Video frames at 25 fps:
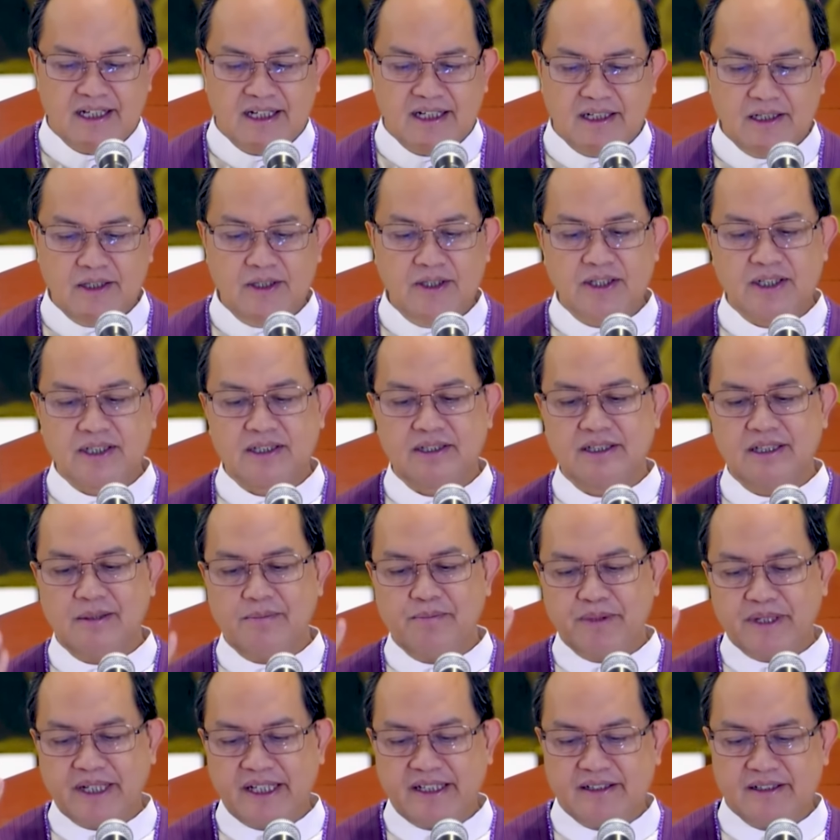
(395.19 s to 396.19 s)
Look, the
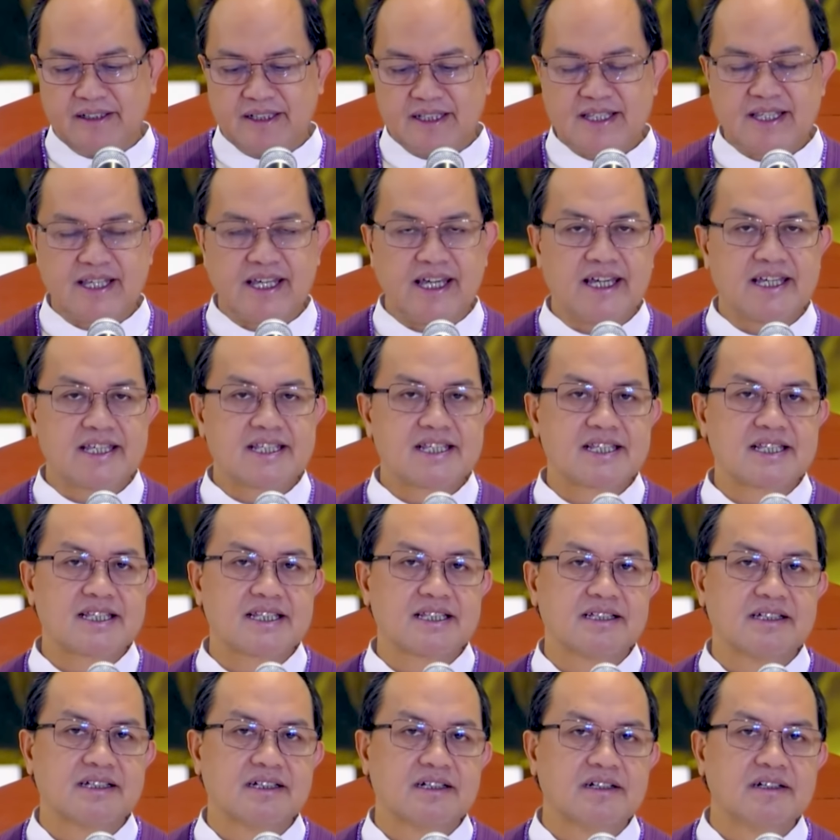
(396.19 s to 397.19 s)
prayer
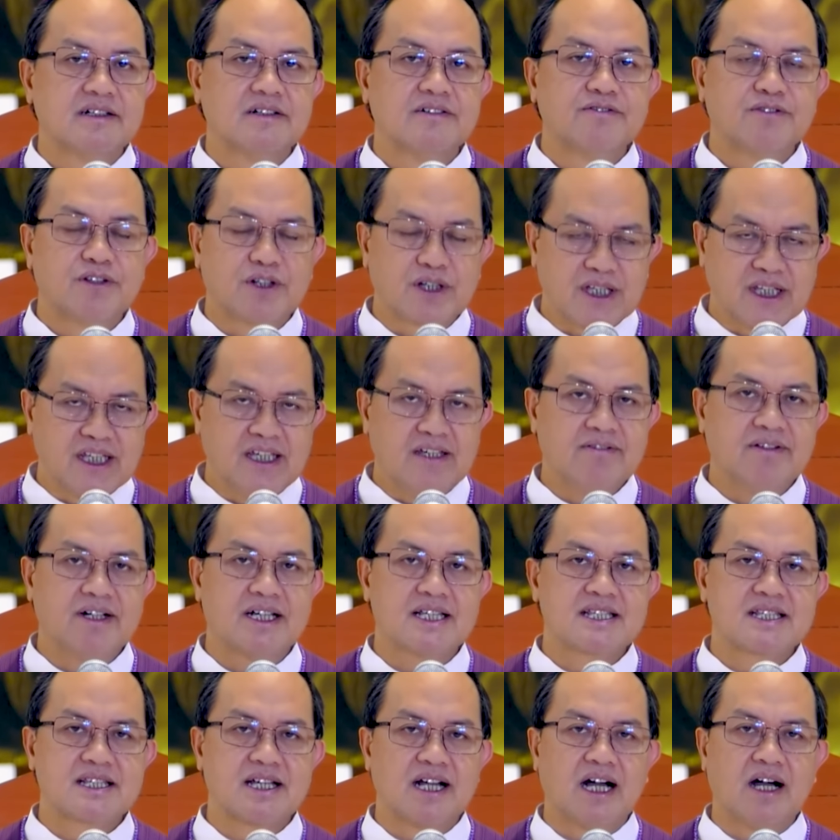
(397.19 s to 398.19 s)
says, Forgive
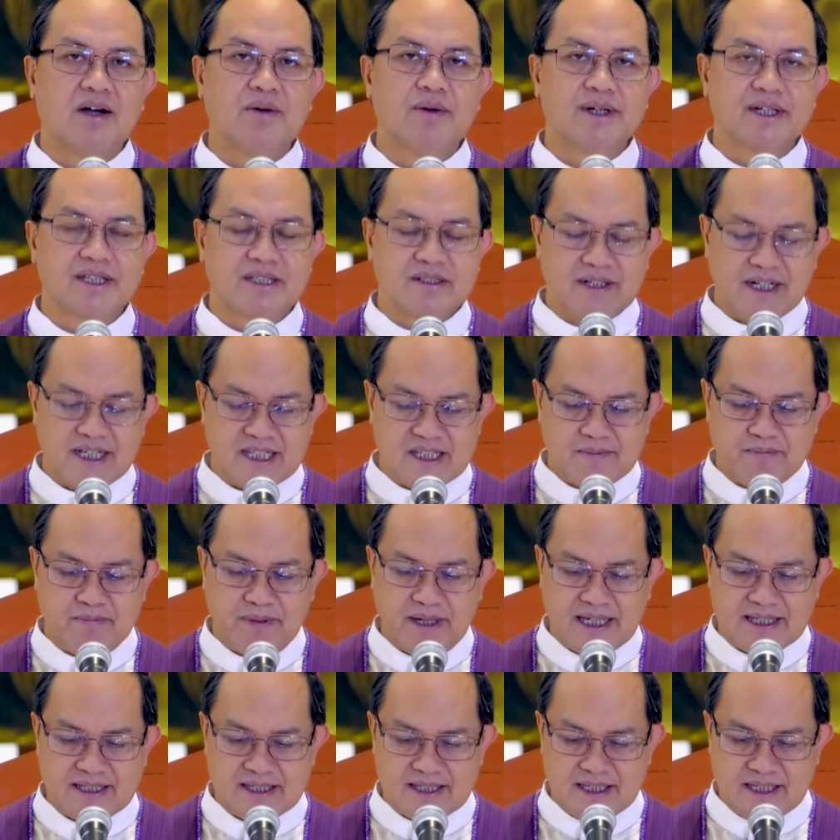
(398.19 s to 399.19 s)
us our
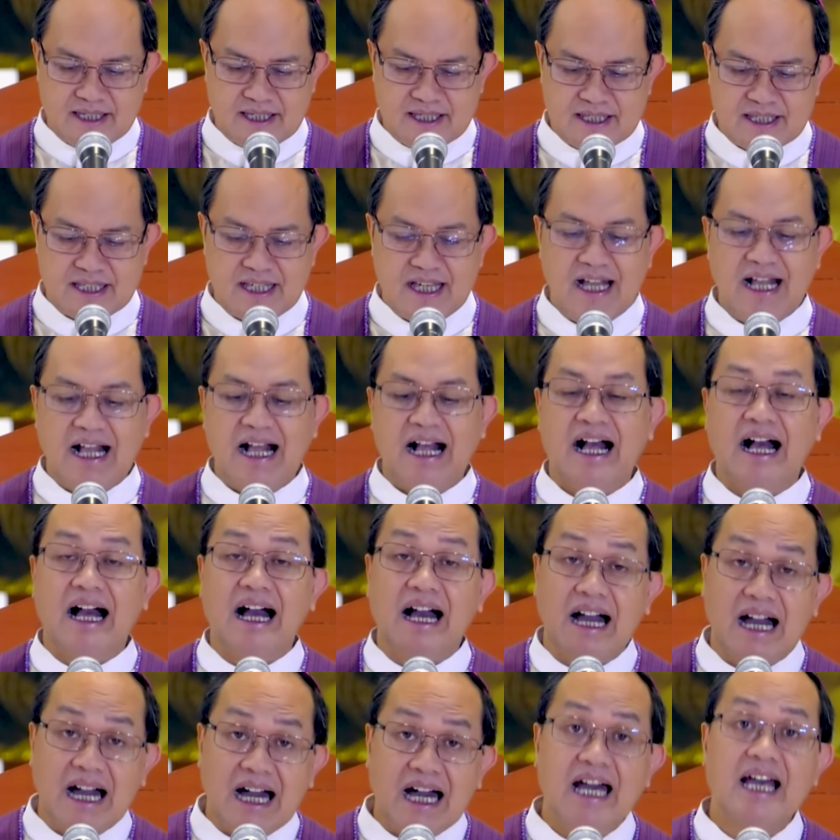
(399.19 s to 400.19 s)
trespasses
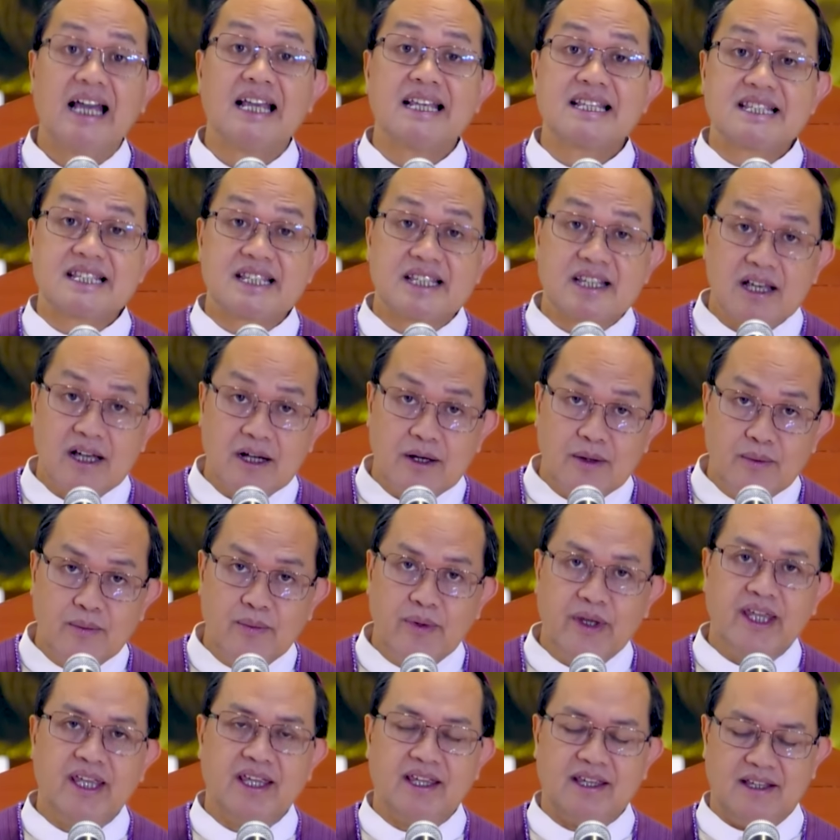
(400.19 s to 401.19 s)
as
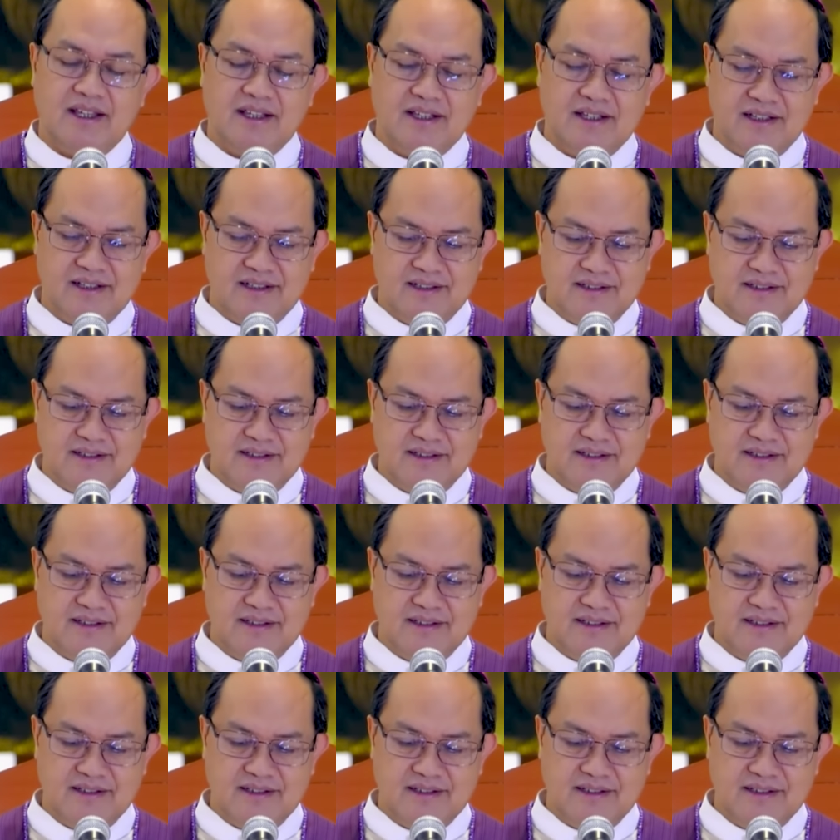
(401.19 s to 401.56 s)
we